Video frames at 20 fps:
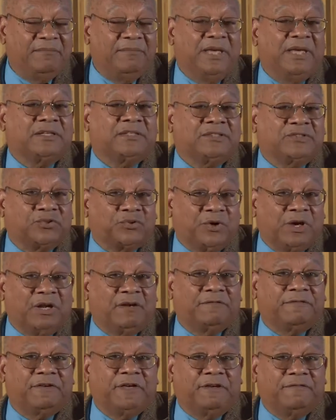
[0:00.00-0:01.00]
makes a
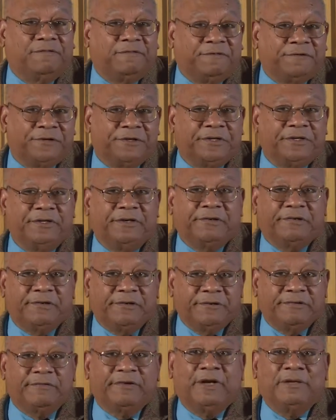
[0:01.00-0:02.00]
12 and 14 year
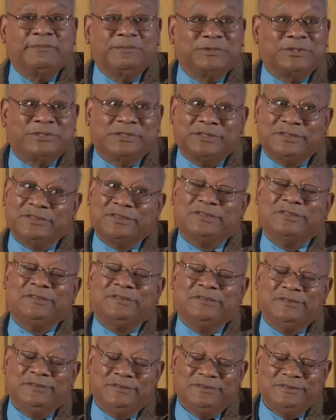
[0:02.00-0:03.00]
old rum, which is,
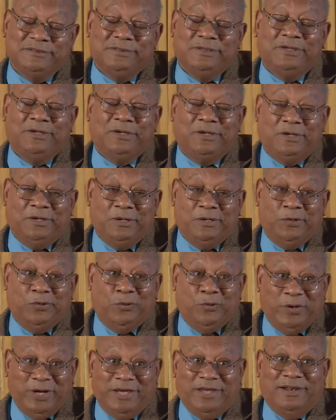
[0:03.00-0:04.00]

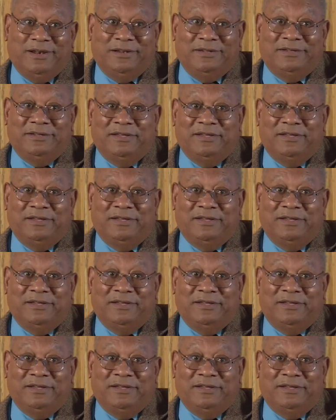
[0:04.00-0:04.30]
well,